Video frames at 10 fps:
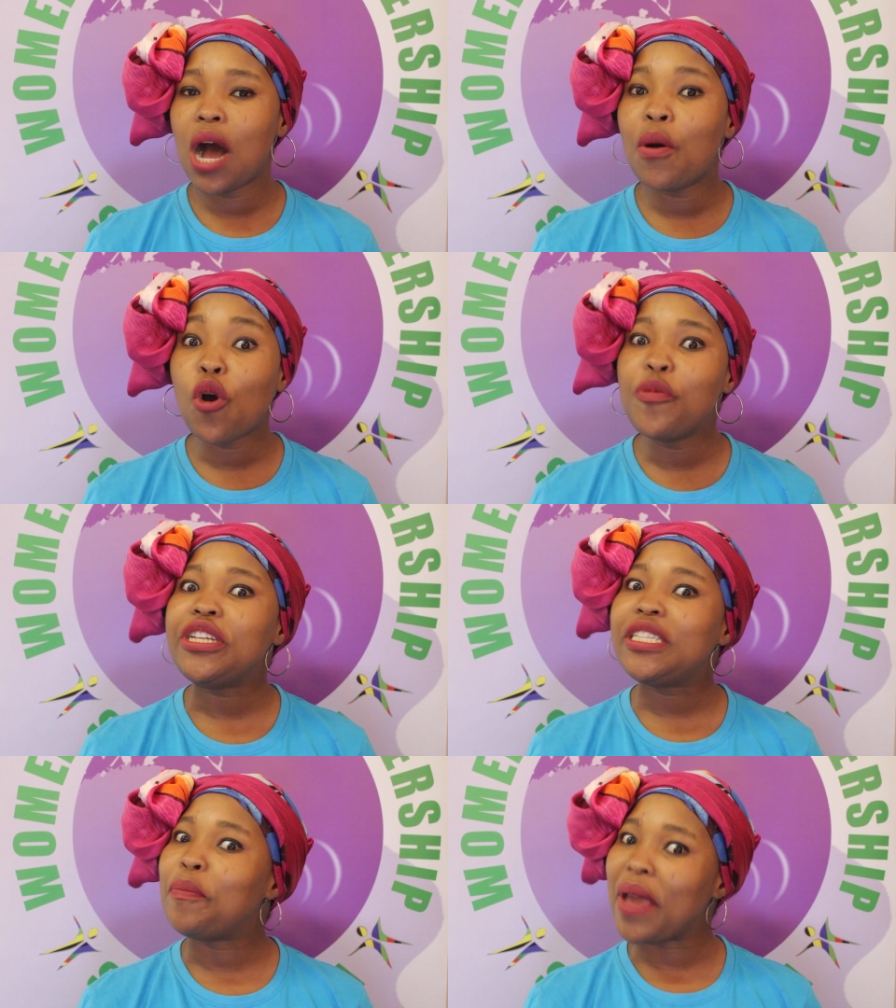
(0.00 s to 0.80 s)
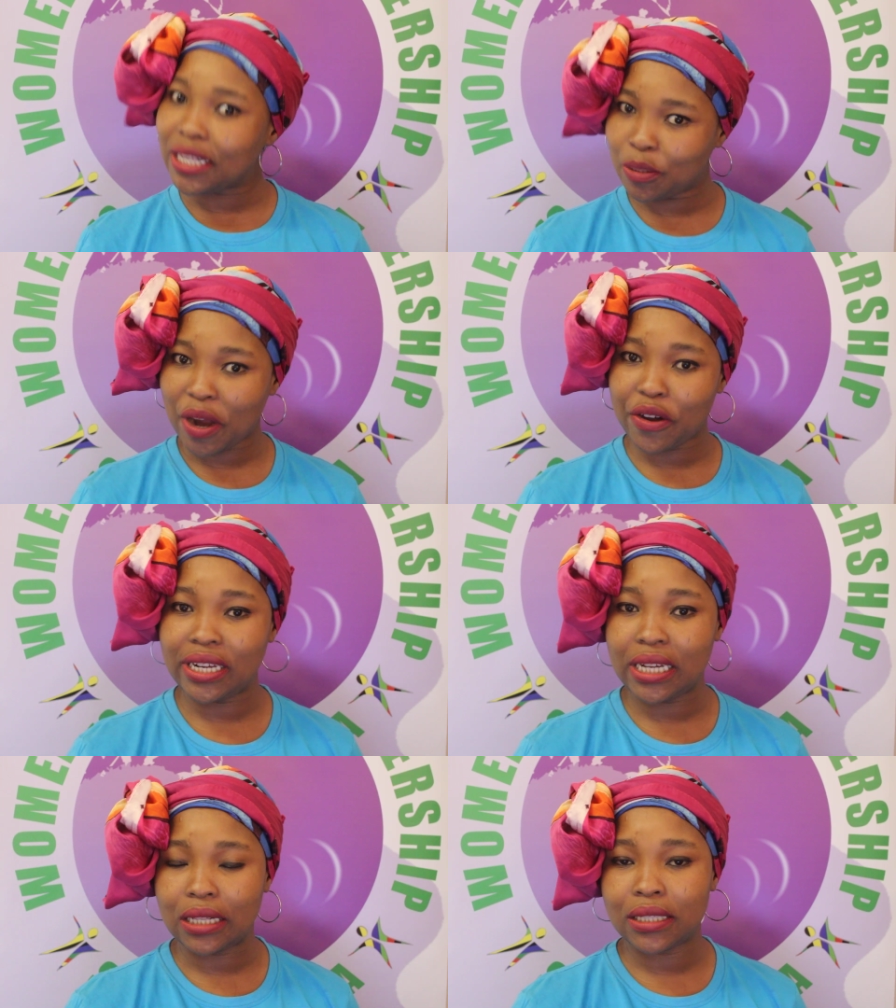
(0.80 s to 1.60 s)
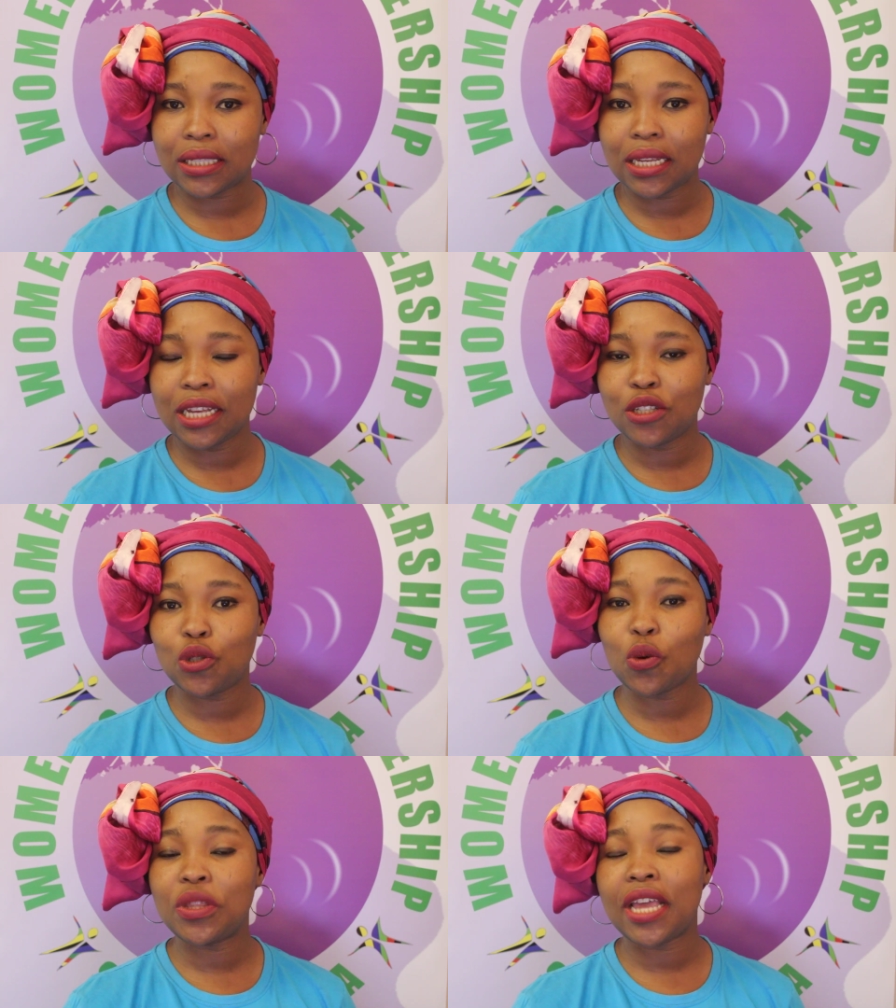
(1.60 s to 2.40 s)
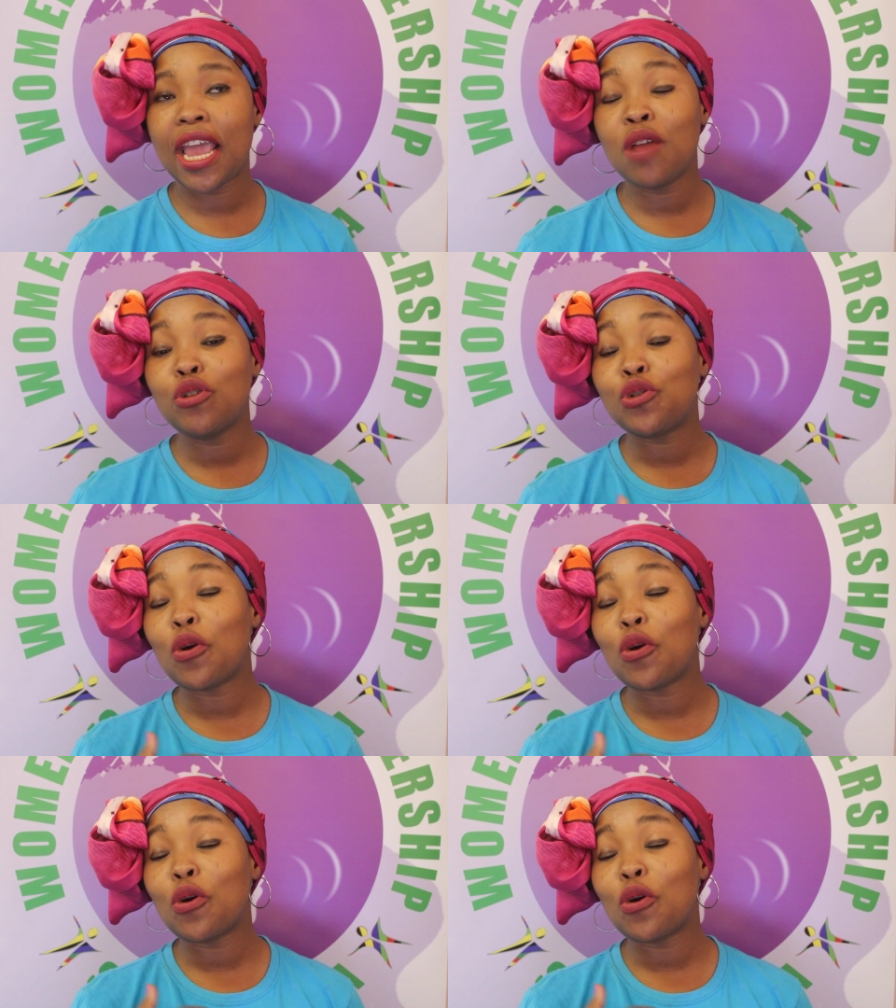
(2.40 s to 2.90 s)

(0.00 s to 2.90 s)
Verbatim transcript: our community-based paralegals. And so they're able